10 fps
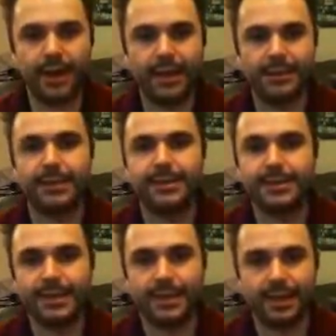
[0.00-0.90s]
in
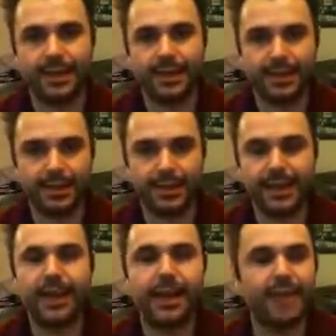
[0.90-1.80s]
a
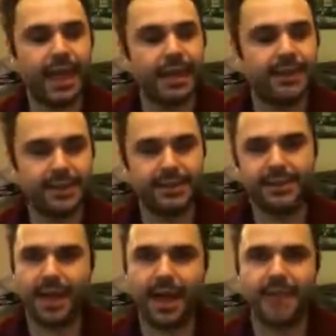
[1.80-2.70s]
kind of any
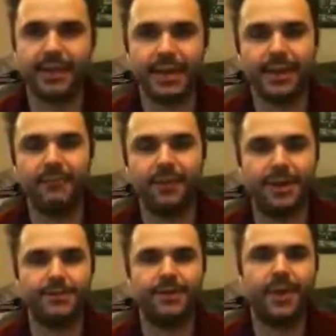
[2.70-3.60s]
Deathstar. Having hit and
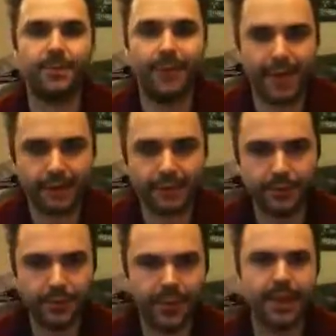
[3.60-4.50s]
run is very
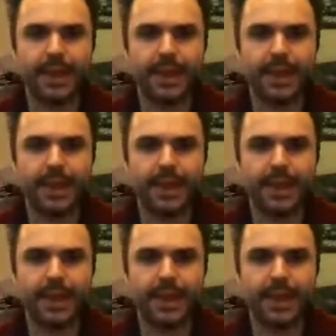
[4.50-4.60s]
powerful.